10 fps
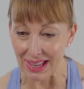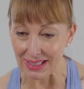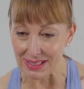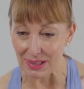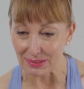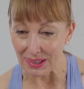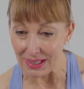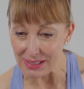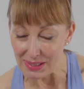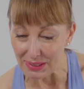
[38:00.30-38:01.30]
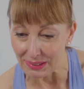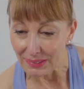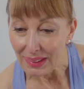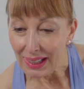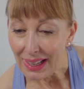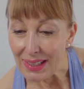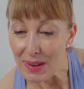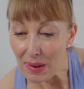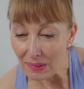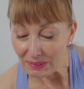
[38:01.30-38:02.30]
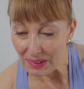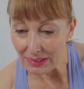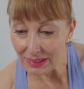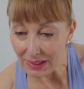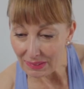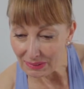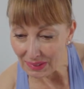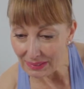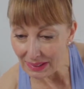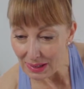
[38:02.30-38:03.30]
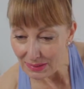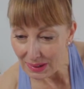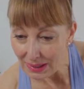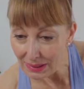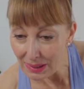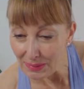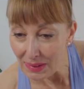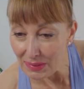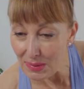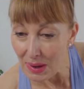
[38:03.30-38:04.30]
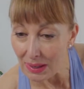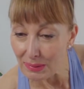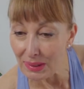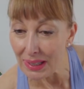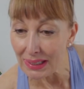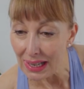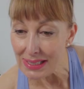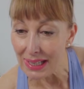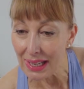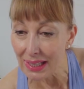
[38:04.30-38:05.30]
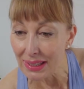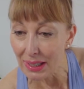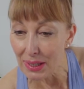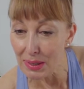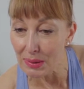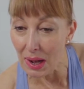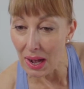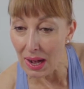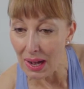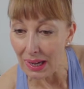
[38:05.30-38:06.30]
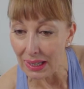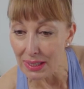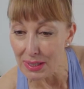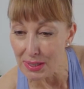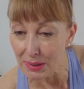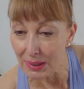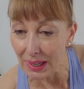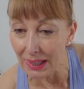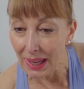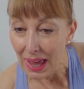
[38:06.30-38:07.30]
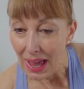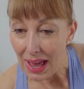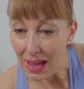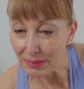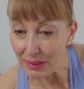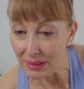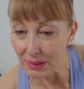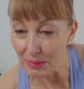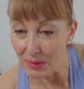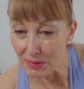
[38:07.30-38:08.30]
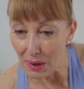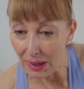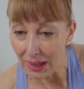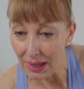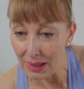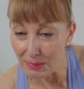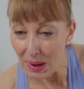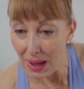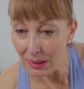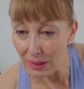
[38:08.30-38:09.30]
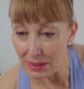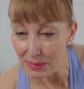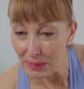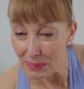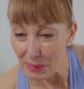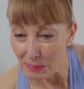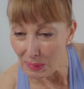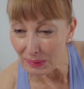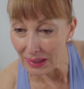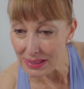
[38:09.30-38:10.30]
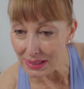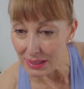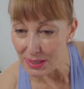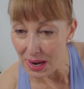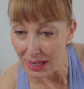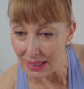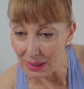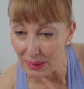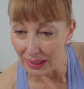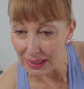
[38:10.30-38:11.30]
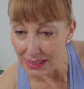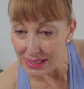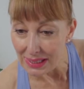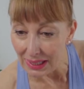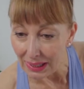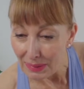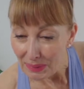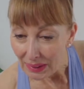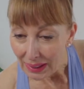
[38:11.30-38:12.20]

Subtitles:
Thanks, Rachel. You're very, very welcome, everyone. I'm really glad to hear that you are enjoying everything we've got here. Wow, lots of people popping into the chat now, I can see.